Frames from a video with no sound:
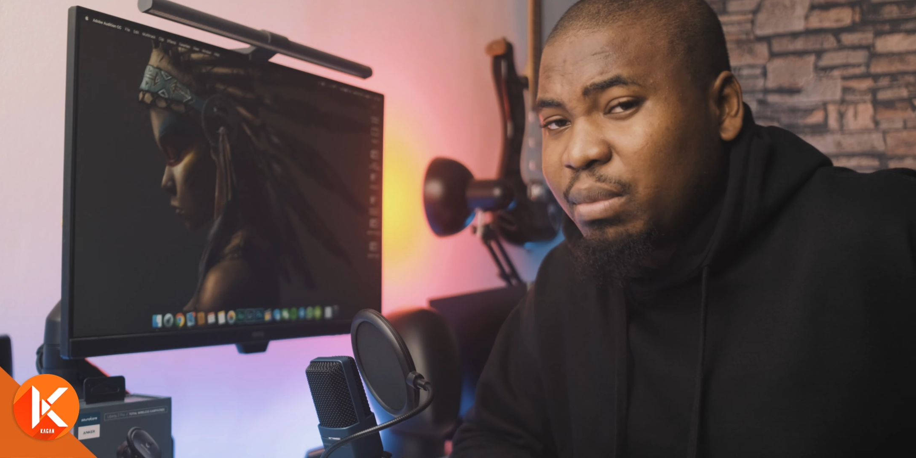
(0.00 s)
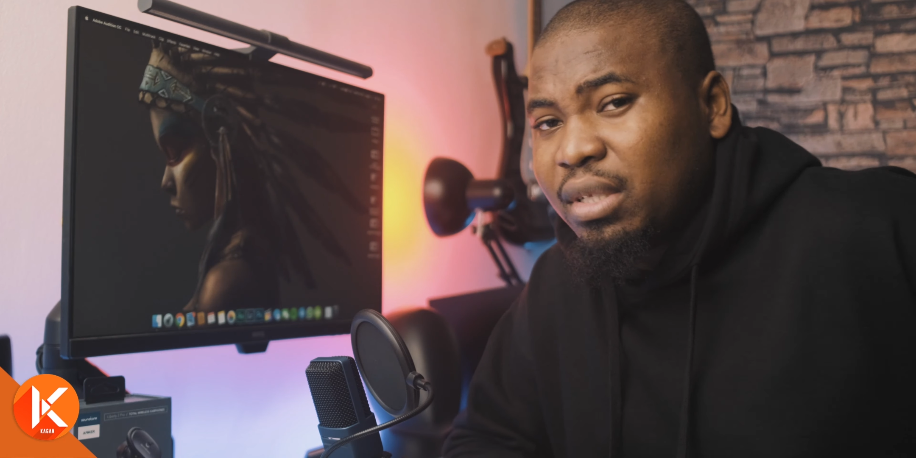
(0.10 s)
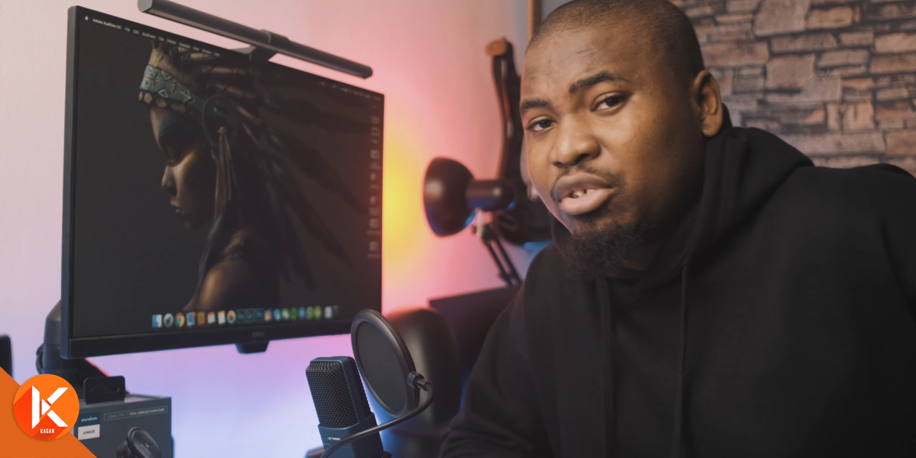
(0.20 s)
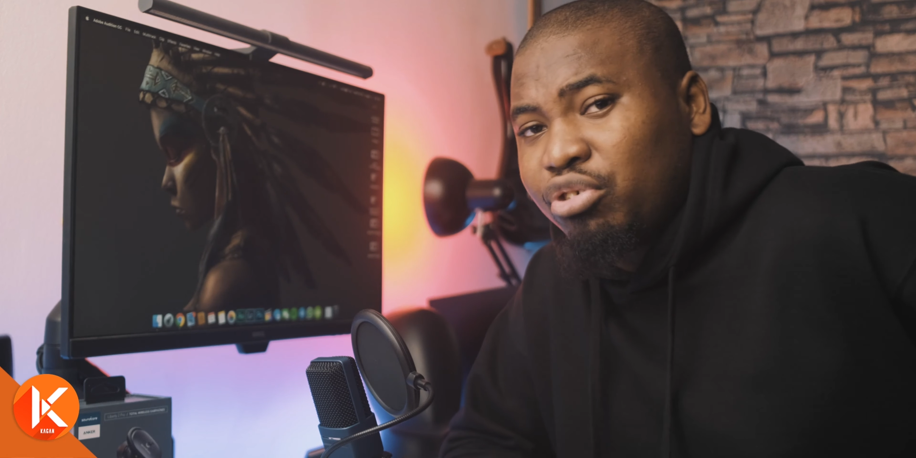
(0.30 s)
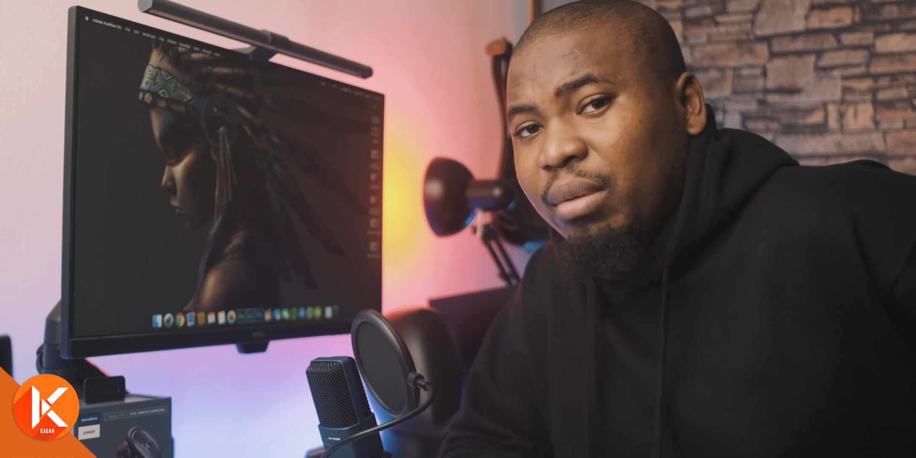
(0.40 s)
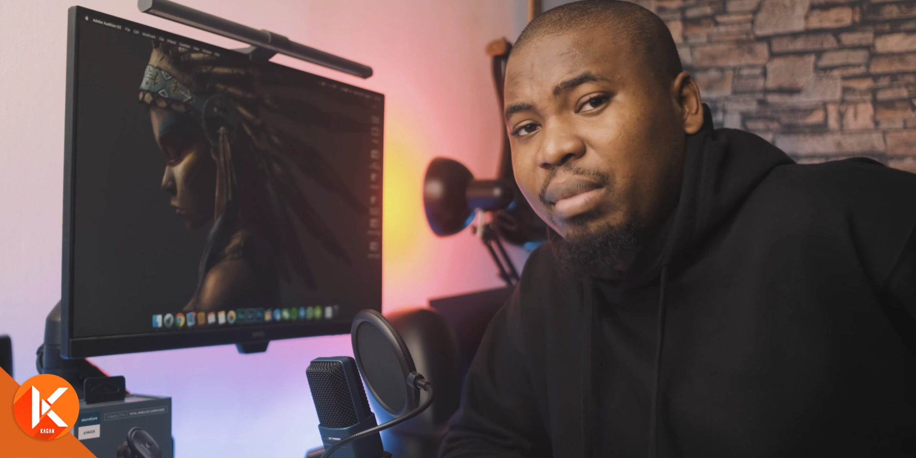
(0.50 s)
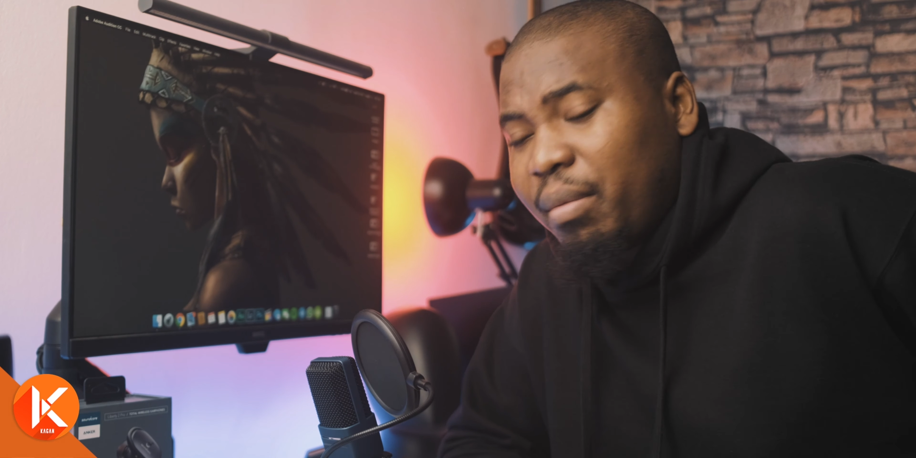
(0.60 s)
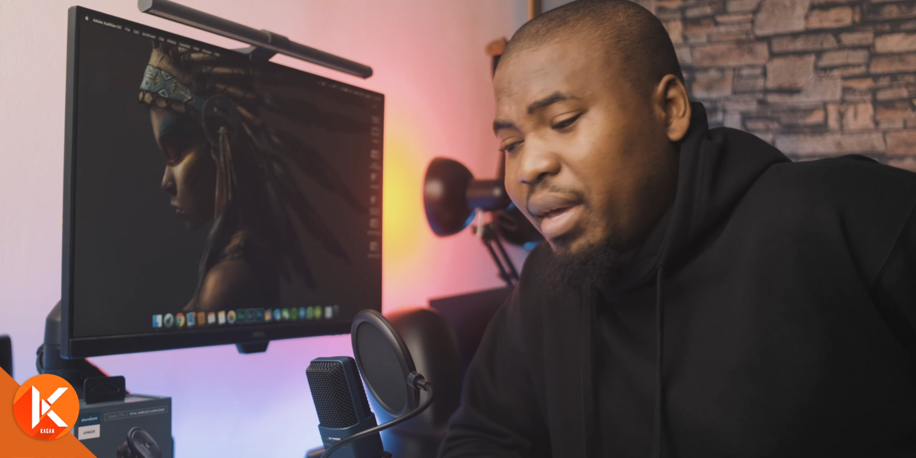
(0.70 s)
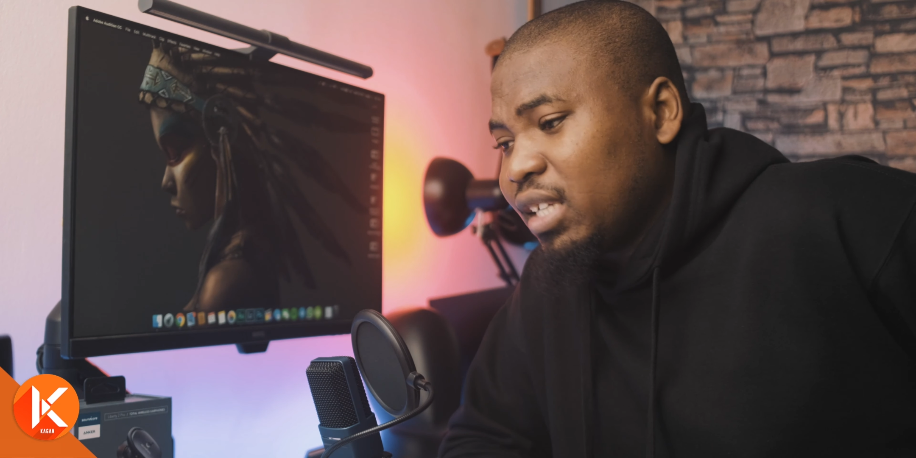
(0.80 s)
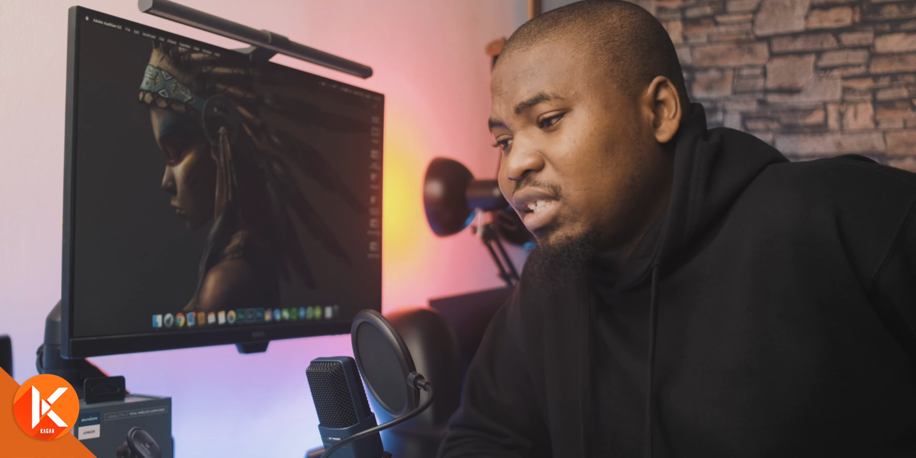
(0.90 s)
to be the
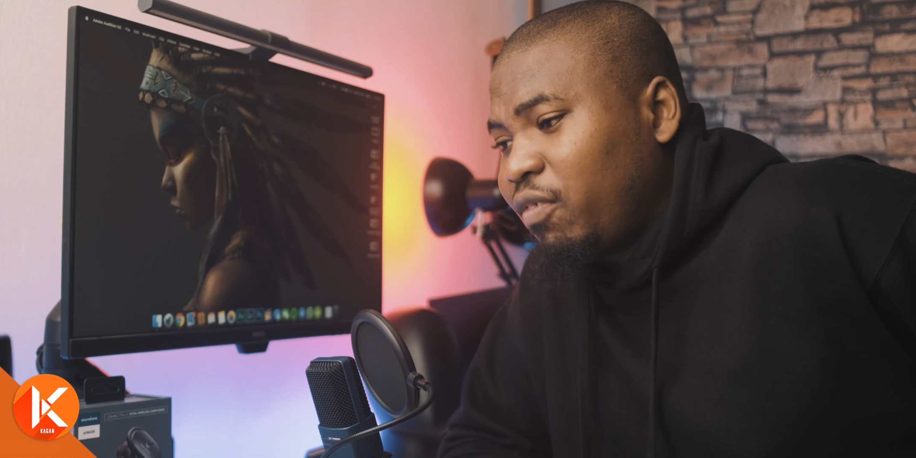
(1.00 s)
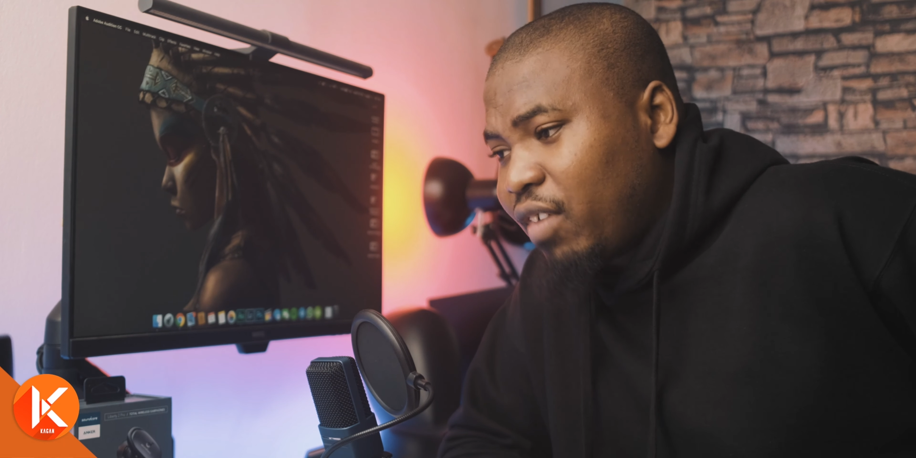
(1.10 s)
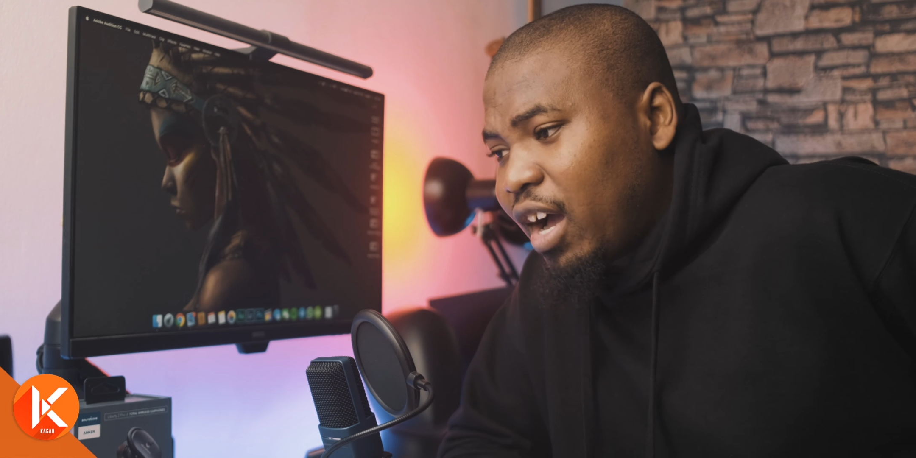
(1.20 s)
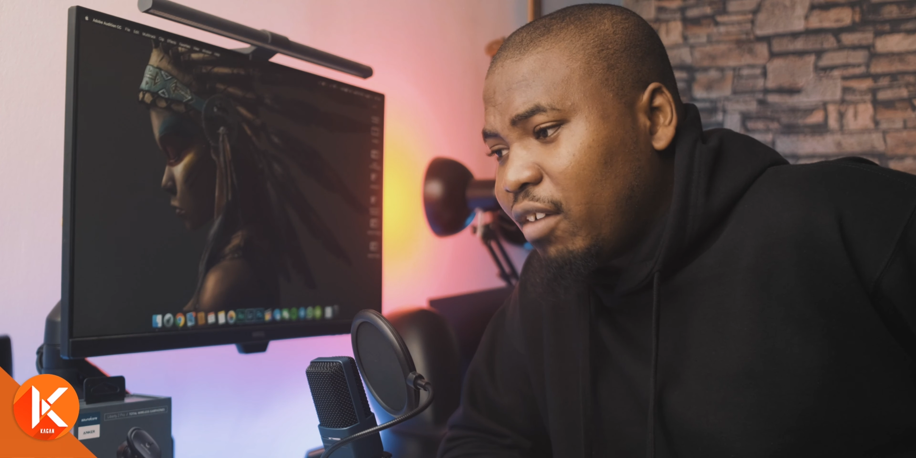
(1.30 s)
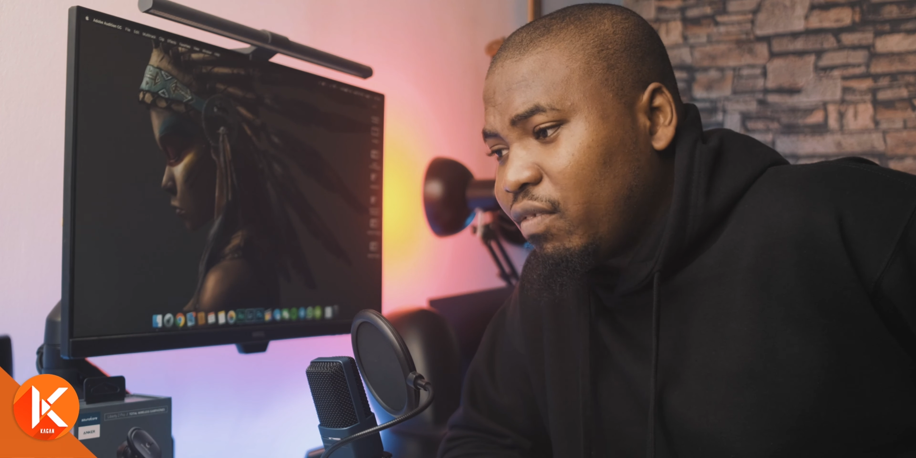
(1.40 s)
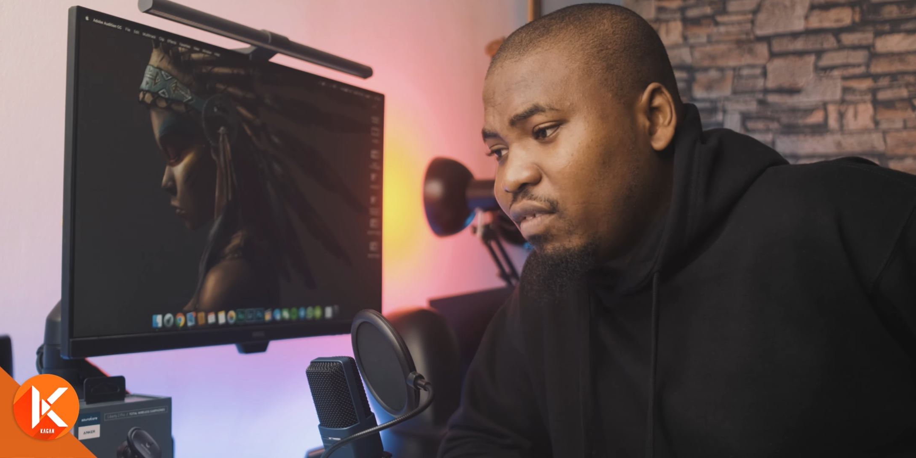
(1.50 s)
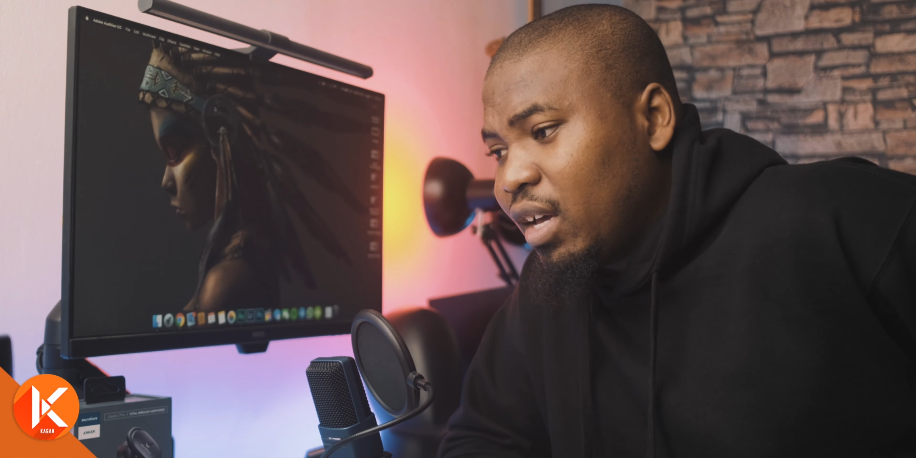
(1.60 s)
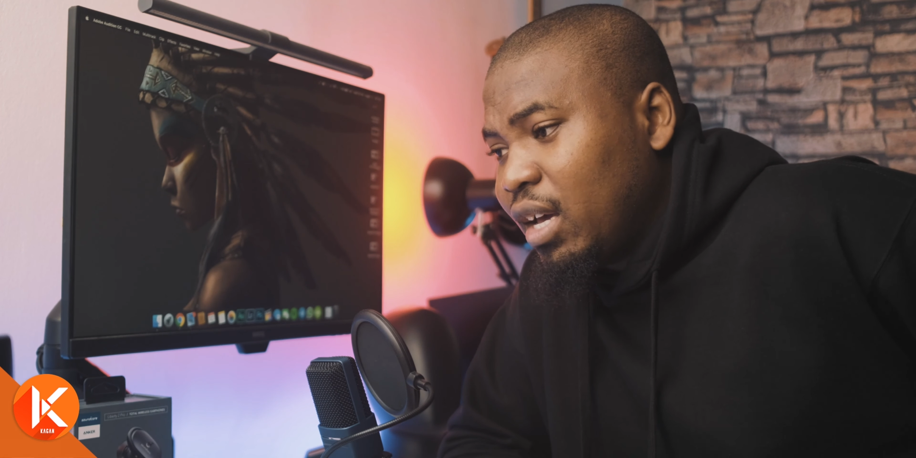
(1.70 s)
Treblab X5.